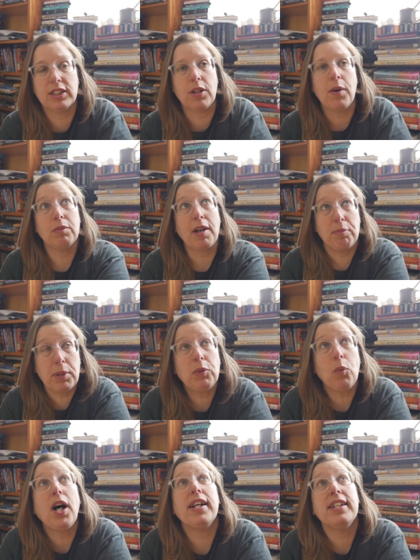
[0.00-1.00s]
So I've
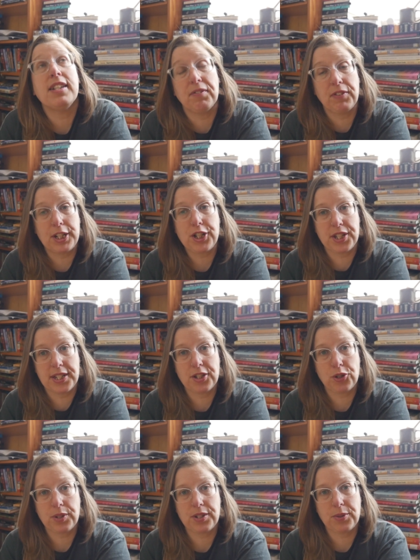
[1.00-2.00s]
been wanting to finish this
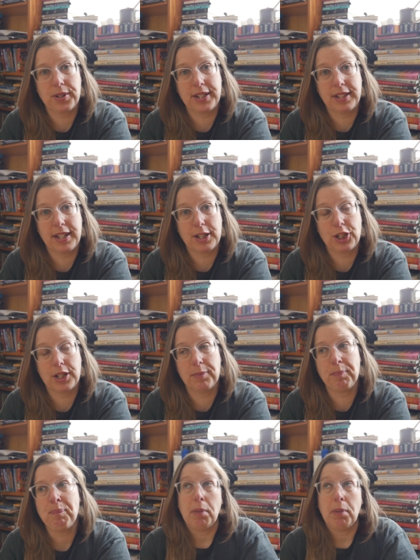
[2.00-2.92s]
short story collection